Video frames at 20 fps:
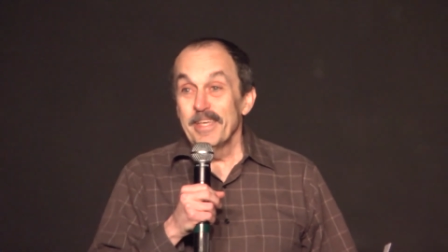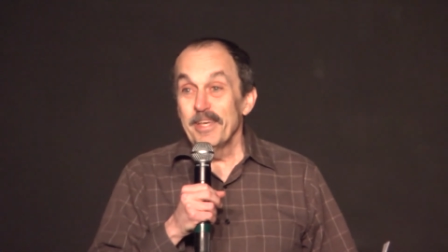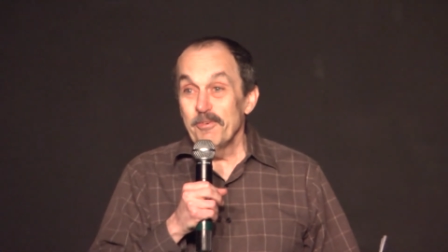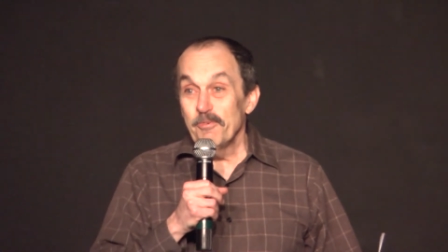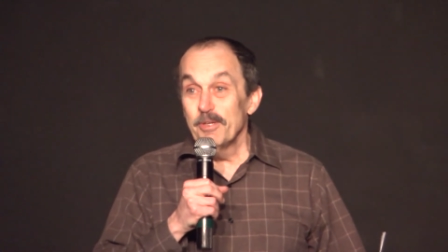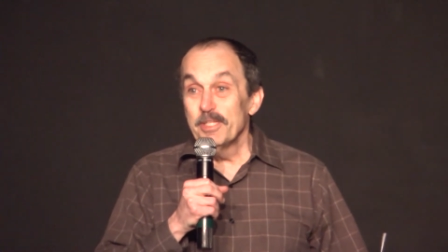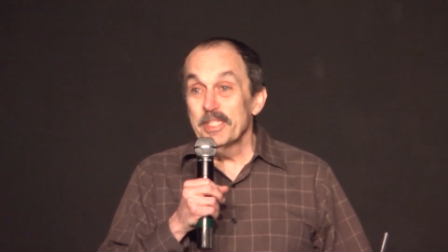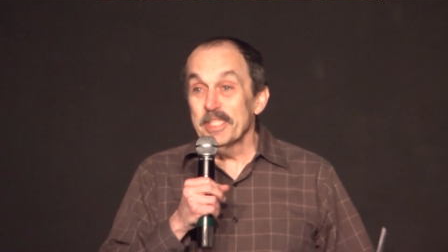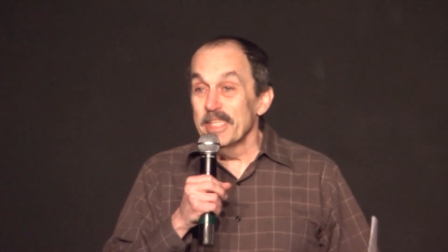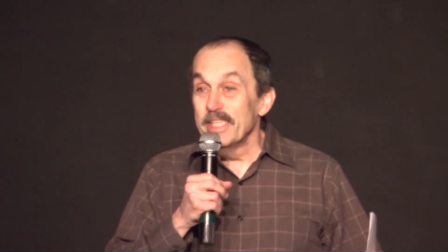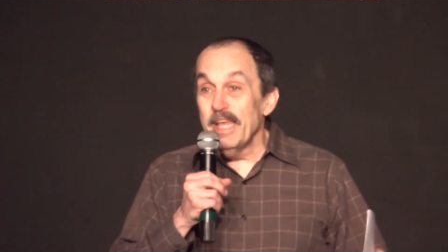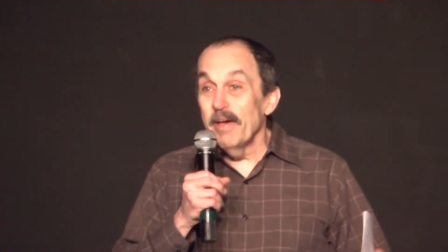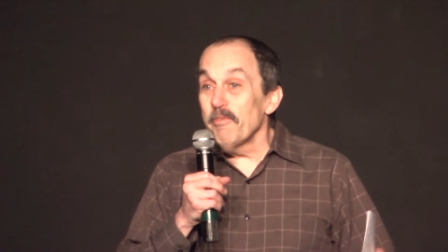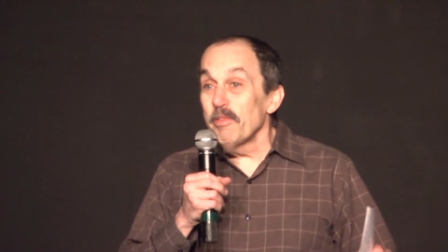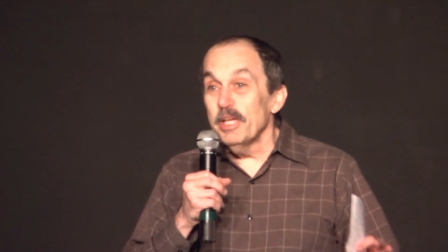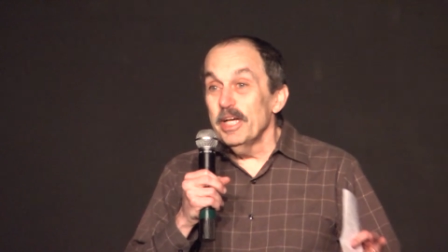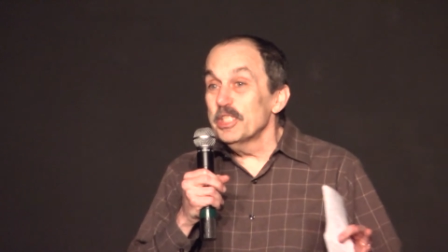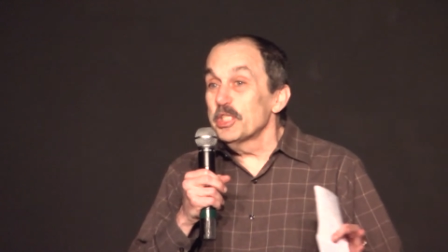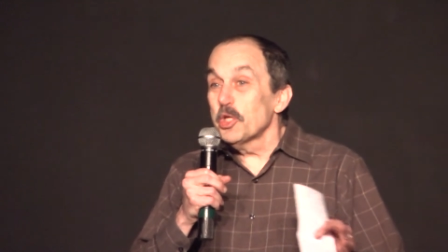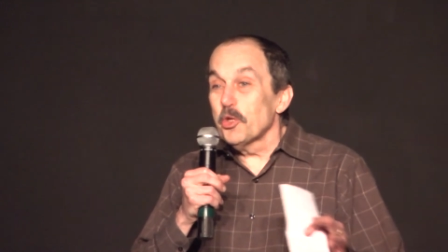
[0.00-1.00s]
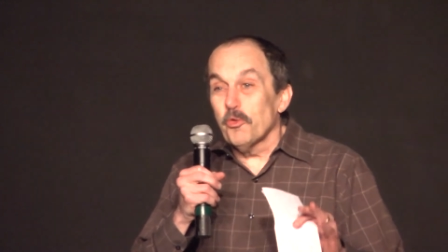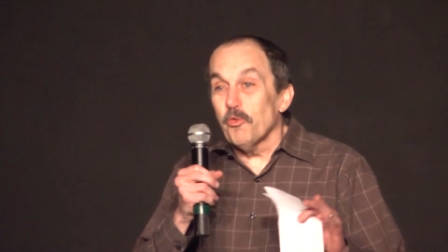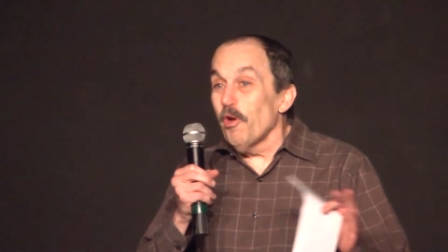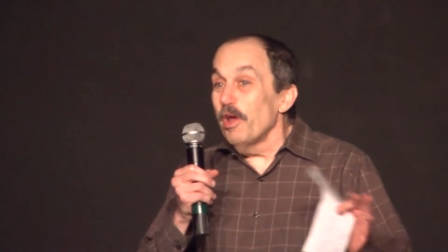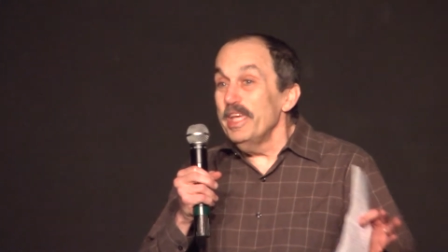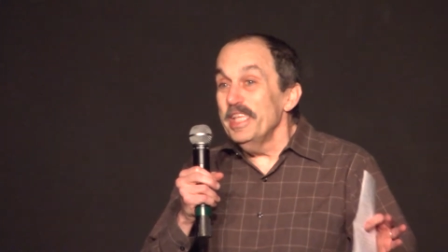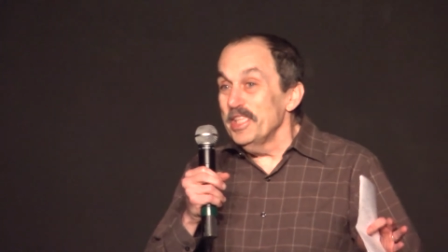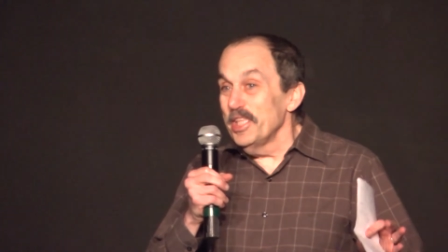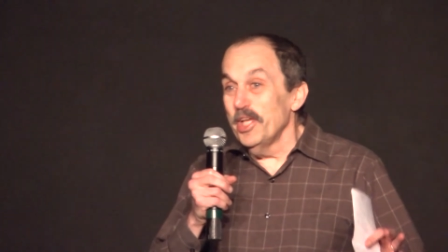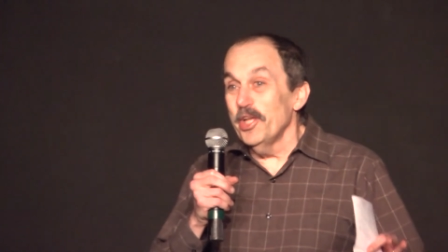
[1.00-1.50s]
was nevertheless
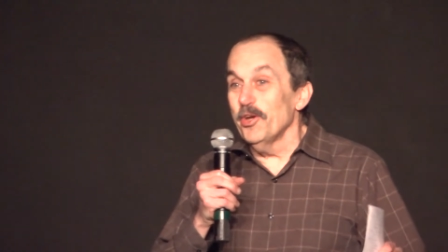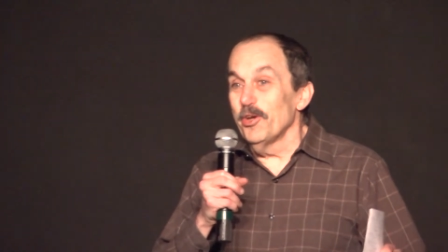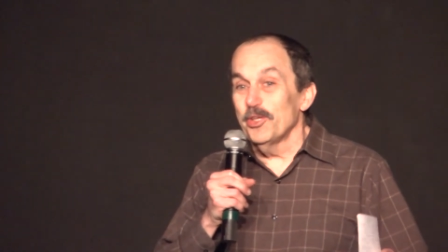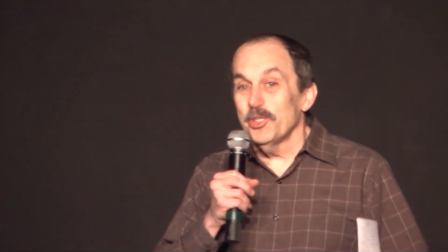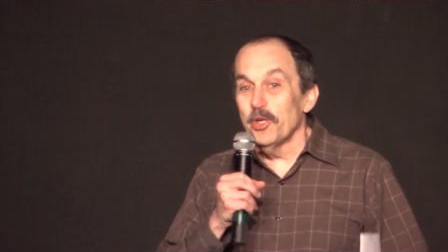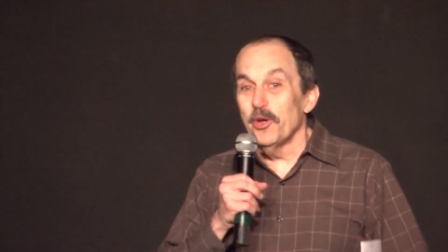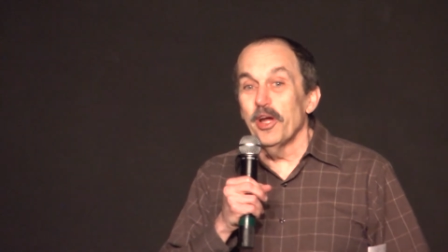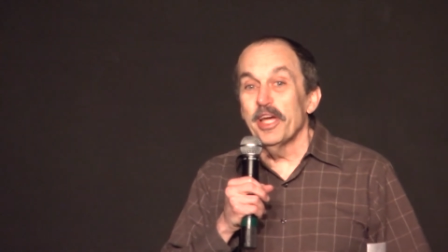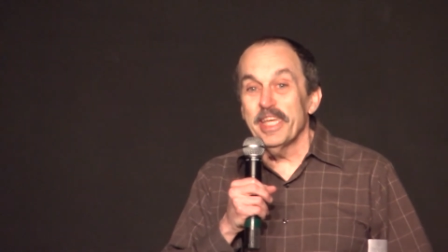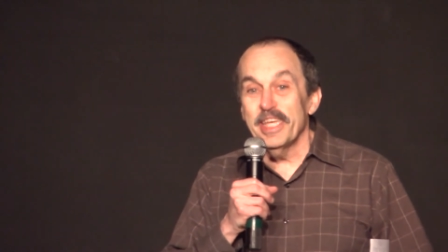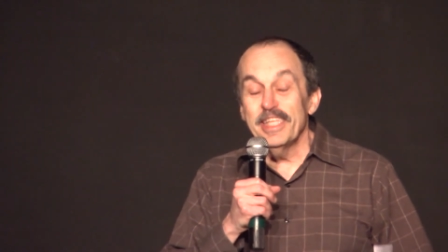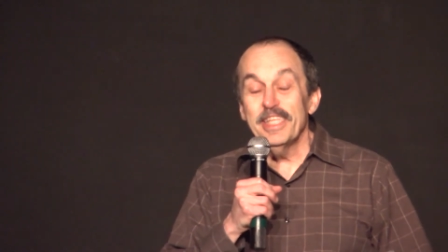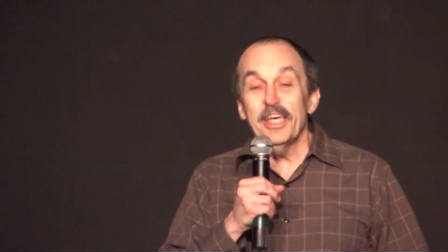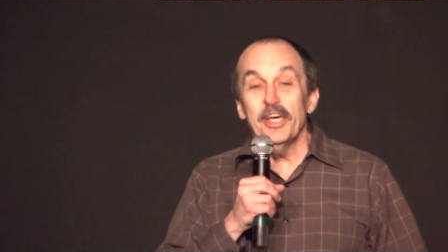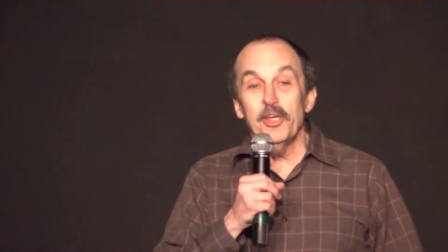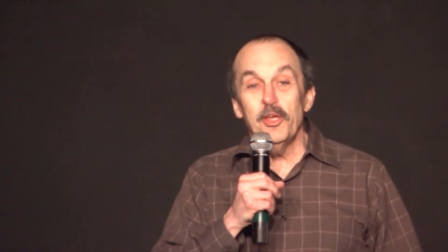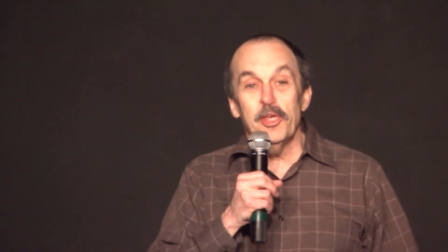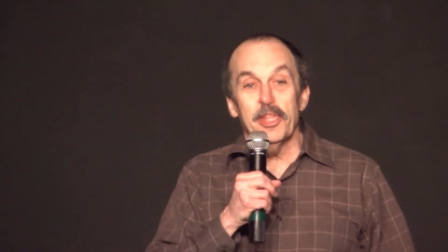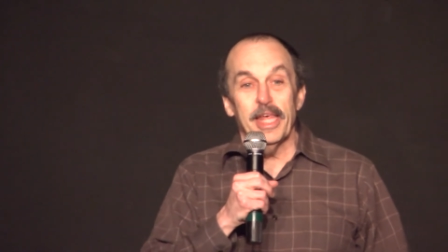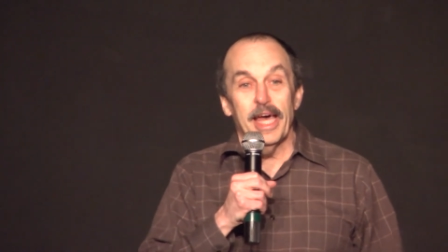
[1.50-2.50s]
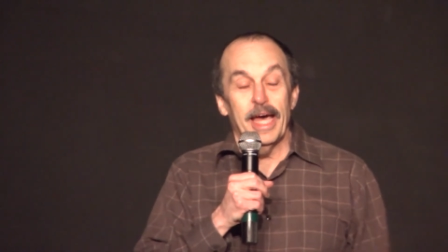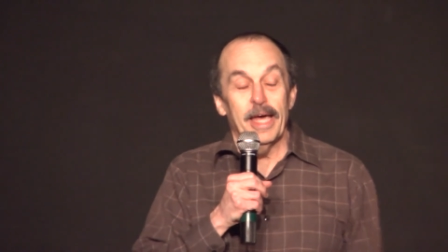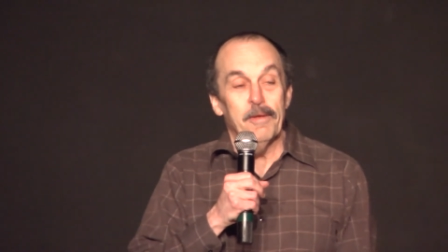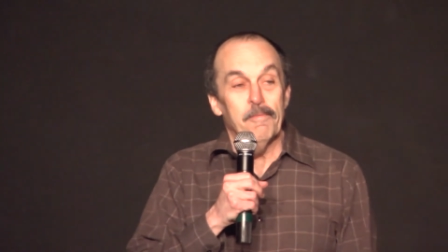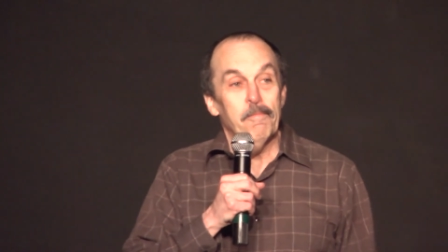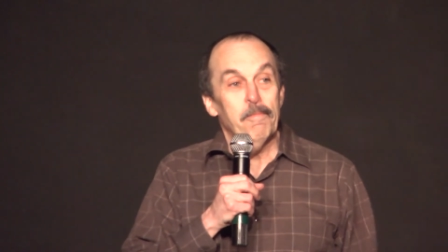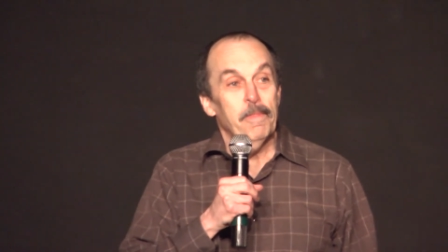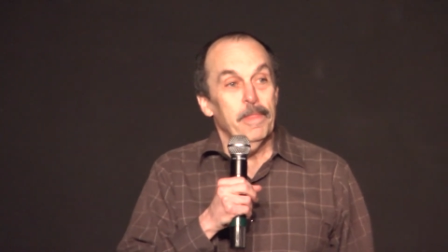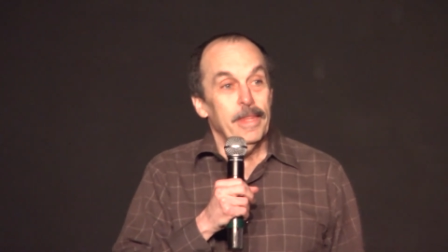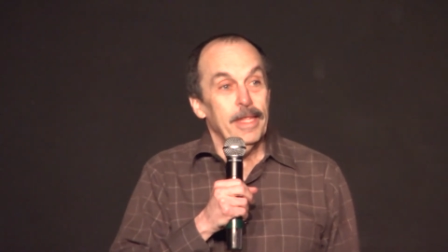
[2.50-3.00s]
great literature, I can tell you that.